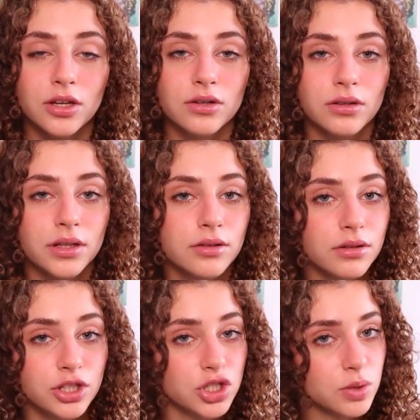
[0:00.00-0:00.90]
You're
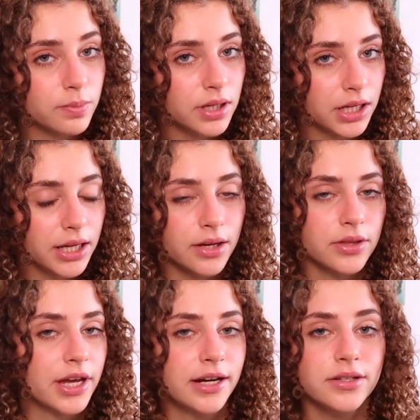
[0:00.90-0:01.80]
literally just plucking out
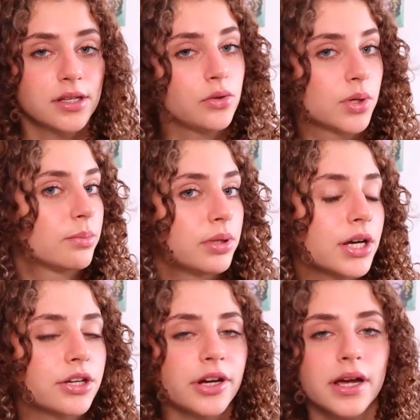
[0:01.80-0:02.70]
the hairs, and you can
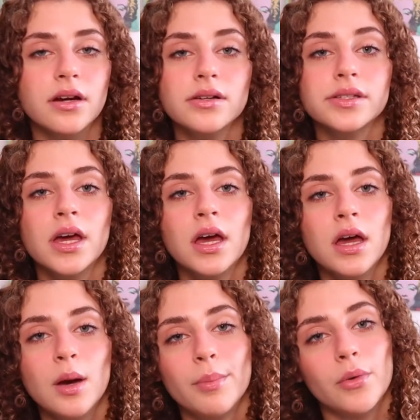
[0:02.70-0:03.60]
pluck your hairs,
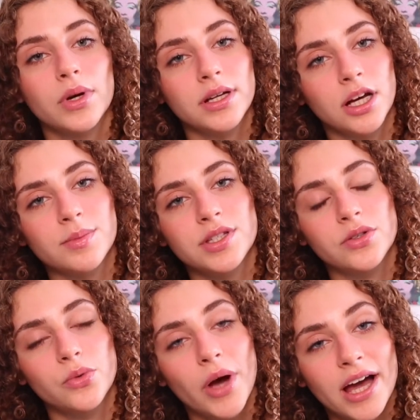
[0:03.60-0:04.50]
But when it comes
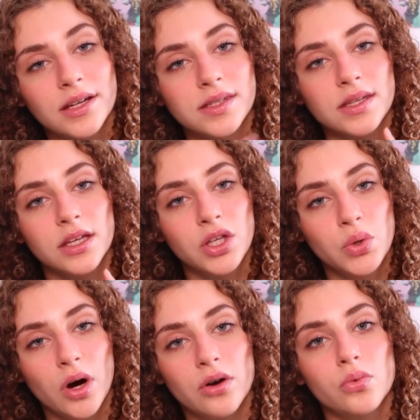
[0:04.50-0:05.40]
to wax,
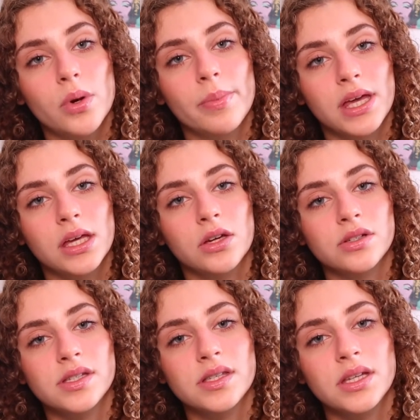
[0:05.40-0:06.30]
you are ripping your
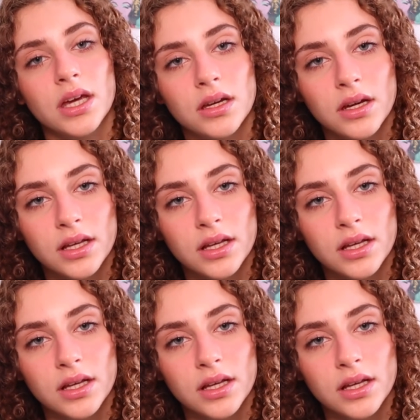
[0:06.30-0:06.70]
skin.